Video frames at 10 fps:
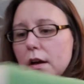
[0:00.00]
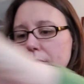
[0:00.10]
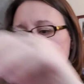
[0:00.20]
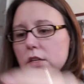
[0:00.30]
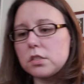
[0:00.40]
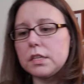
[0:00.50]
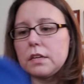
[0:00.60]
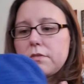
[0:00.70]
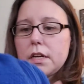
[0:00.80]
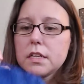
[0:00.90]
I'm actually
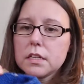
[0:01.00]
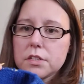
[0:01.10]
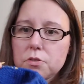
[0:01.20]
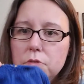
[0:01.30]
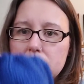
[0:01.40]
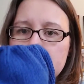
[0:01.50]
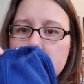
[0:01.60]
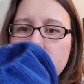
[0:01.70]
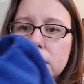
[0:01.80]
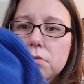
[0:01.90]
getting ready to do the
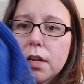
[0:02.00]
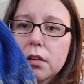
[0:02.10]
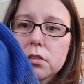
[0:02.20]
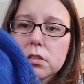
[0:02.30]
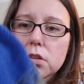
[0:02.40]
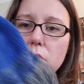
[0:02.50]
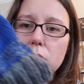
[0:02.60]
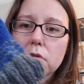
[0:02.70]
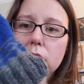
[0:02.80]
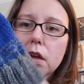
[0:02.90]
decrease rounds.
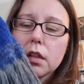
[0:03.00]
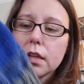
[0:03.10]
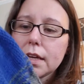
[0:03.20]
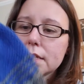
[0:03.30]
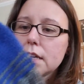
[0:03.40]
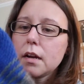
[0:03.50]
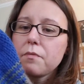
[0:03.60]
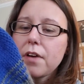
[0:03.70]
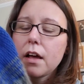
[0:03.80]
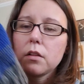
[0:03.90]
So like I said,
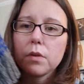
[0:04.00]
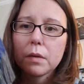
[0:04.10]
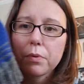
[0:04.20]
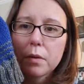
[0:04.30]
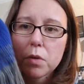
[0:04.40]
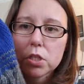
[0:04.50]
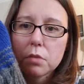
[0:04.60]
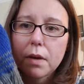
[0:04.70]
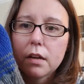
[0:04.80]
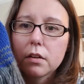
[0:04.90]
I'm following pretty much
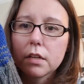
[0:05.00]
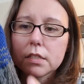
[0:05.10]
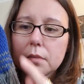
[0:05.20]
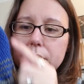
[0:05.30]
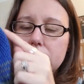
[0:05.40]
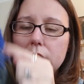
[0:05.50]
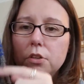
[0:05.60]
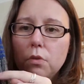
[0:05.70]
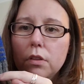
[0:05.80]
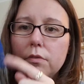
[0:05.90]
the pattern, except I didn't
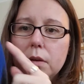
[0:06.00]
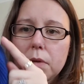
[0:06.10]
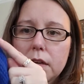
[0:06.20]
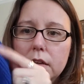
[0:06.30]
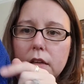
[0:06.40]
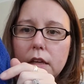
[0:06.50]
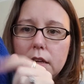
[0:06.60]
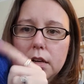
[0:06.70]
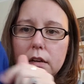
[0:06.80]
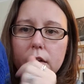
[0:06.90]
do all the ribbing,
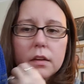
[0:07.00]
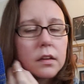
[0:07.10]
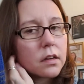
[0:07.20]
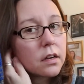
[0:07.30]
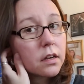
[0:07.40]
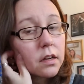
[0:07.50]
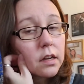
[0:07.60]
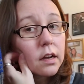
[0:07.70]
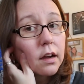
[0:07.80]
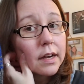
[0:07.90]
and
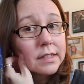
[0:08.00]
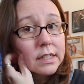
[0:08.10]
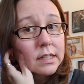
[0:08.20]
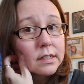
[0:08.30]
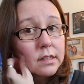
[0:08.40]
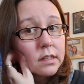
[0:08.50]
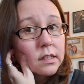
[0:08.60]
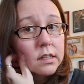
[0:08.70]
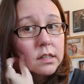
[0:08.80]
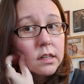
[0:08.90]
I did...
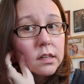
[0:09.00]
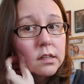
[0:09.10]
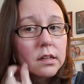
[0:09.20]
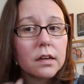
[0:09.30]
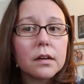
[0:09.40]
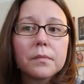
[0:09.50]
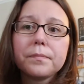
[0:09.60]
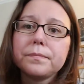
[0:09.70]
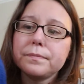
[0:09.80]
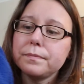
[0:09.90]

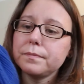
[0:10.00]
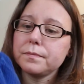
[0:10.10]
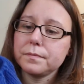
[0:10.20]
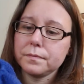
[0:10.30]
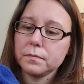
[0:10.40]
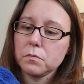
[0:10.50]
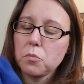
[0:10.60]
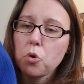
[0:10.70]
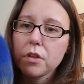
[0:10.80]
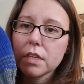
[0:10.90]
Um,
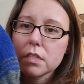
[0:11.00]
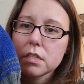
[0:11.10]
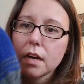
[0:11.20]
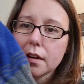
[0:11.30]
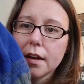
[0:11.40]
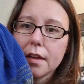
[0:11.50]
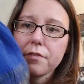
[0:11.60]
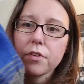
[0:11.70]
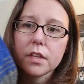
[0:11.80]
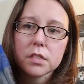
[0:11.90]
more the
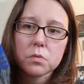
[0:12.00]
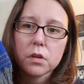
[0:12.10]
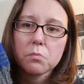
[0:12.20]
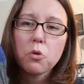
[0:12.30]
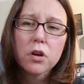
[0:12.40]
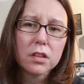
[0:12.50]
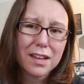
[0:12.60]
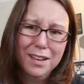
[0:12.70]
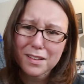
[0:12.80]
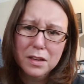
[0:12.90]
stockinette for this one. More
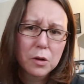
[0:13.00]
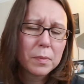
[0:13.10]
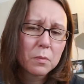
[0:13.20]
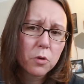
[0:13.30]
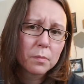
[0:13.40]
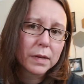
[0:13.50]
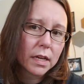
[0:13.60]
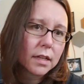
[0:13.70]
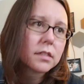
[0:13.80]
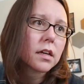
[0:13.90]
like, it'll be more
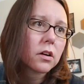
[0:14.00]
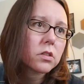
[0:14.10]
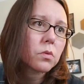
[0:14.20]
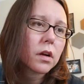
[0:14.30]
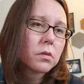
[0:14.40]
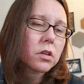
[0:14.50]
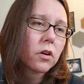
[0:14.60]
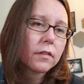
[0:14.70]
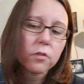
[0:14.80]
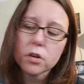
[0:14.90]
beanie style is what I was
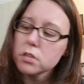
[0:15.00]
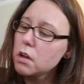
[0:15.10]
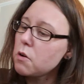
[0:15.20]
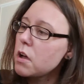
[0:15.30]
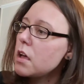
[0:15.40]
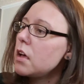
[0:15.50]
going for. So